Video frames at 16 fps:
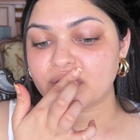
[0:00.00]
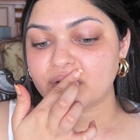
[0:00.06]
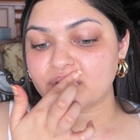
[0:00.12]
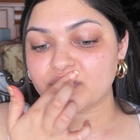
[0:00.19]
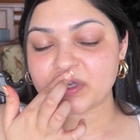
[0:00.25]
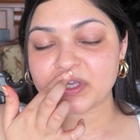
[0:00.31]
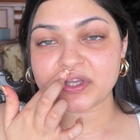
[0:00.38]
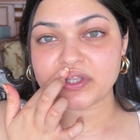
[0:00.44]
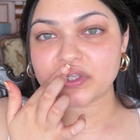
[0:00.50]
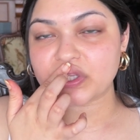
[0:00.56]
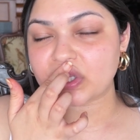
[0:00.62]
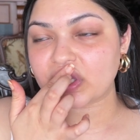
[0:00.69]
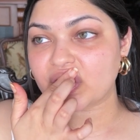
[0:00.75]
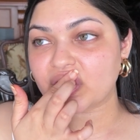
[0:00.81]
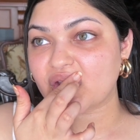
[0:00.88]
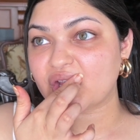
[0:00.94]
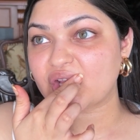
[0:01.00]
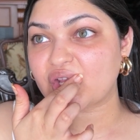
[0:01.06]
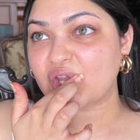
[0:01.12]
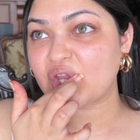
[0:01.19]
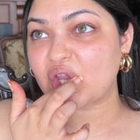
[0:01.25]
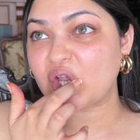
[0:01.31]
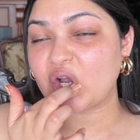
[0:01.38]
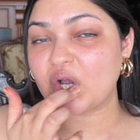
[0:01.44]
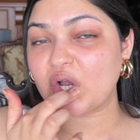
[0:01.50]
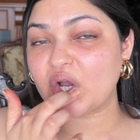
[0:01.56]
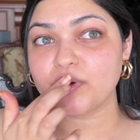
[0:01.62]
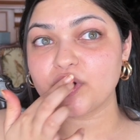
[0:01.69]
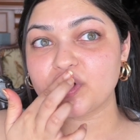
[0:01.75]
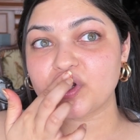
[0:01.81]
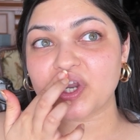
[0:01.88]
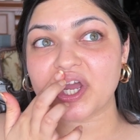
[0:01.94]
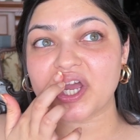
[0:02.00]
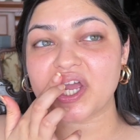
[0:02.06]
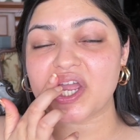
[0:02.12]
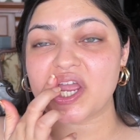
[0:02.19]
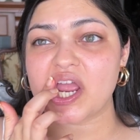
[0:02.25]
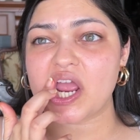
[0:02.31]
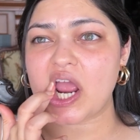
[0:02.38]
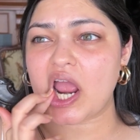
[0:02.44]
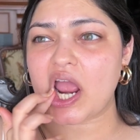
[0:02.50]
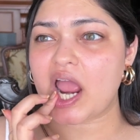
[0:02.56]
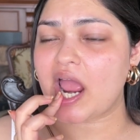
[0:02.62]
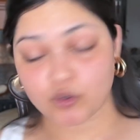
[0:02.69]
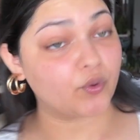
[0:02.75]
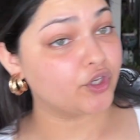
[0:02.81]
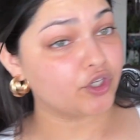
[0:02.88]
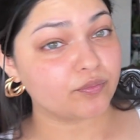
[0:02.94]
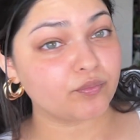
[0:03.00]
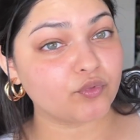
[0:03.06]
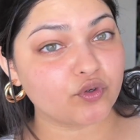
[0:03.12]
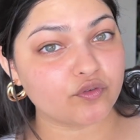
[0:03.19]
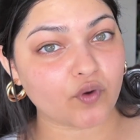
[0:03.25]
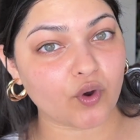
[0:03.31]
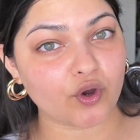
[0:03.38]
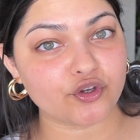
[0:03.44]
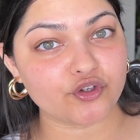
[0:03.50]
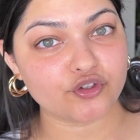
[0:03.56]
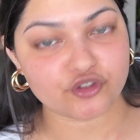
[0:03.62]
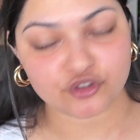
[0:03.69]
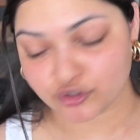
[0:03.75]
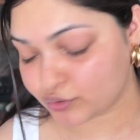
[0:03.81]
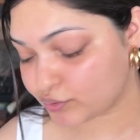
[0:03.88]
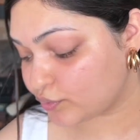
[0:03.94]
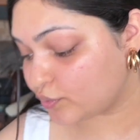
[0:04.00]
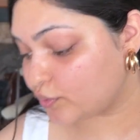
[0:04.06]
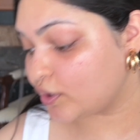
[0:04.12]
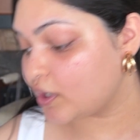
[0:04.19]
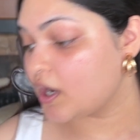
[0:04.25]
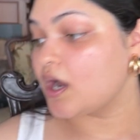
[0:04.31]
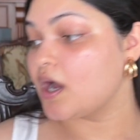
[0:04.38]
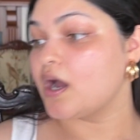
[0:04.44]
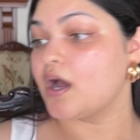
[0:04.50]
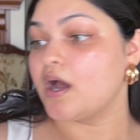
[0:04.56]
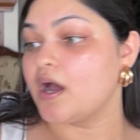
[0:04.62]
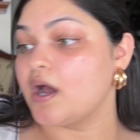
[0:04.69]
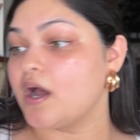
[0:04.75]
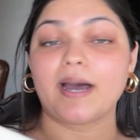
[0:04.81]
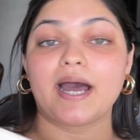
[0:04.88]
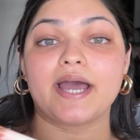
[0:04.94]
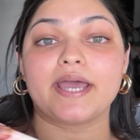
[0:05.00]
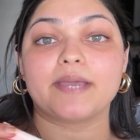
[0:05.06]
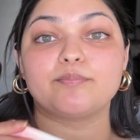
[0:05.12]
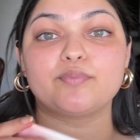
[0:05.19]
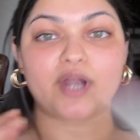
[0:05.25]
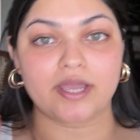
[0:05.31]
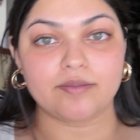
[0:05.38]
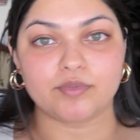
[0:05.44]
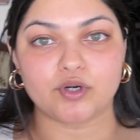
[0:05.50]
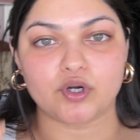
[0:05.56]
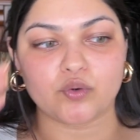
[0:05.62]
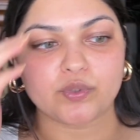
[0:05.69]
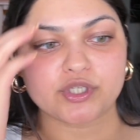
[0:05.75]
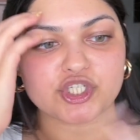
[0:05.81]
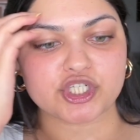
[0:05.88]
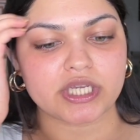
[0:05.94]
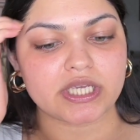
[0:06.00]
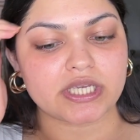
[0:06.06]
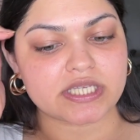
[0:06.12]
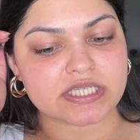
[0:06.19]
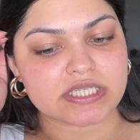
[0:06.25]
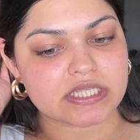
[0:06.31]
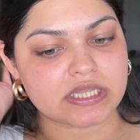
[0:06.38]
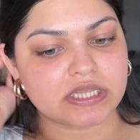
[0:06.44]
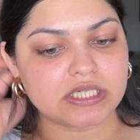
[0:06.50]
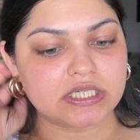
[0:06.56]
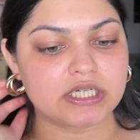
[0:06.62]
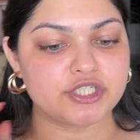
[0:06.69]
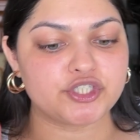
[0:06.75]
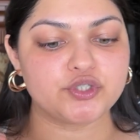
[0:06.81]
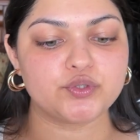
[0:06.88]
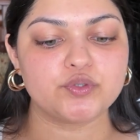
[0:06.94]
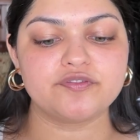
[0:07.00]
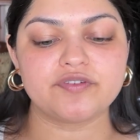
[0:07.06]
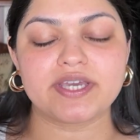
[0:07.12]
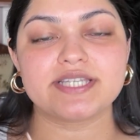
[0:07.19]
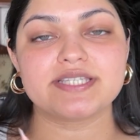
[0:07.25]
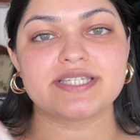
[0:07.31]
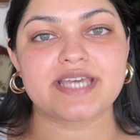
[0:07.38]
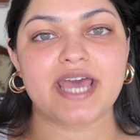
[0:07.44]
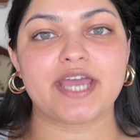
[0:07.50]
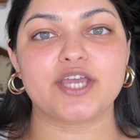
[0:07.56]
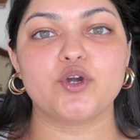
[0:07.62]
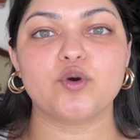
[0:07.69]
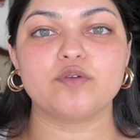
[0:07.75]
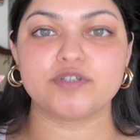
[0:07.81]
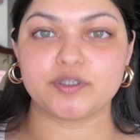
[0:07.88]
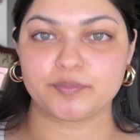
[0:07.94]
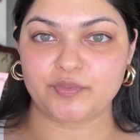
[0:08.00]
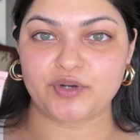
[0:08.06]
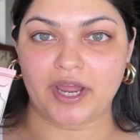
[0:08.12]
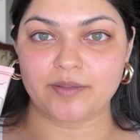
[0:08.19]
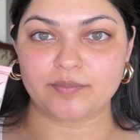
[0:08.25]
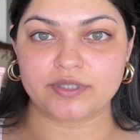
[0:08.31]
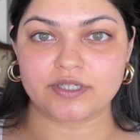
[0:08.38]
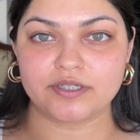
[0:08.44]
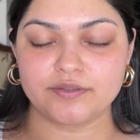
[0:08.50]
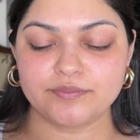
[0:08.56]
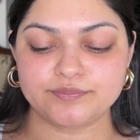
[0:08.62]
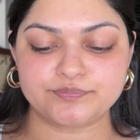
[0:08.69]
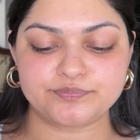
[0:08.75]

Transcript: because it is super dry. Going to move on to my primer, which is the Too Faced Hangover Primer.